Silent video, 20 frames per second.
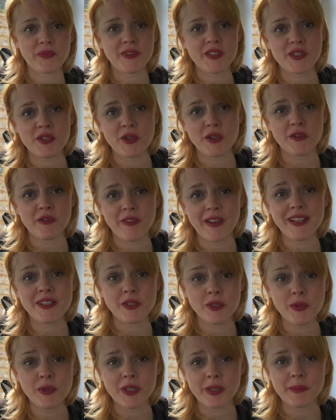So if I
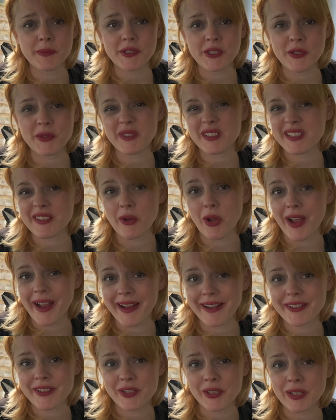do come to you, it's not
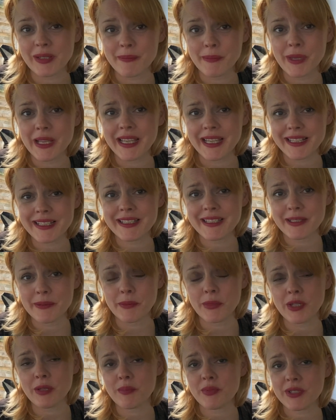actually me, it's
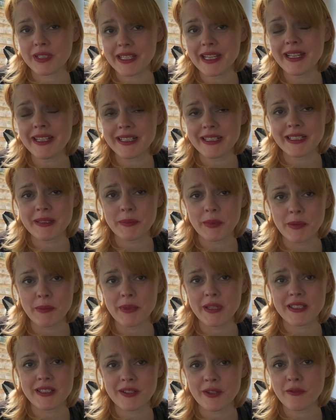somebody pretending to be
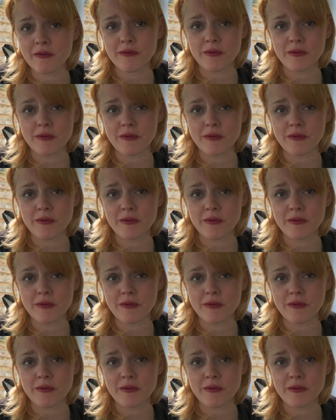me, so don't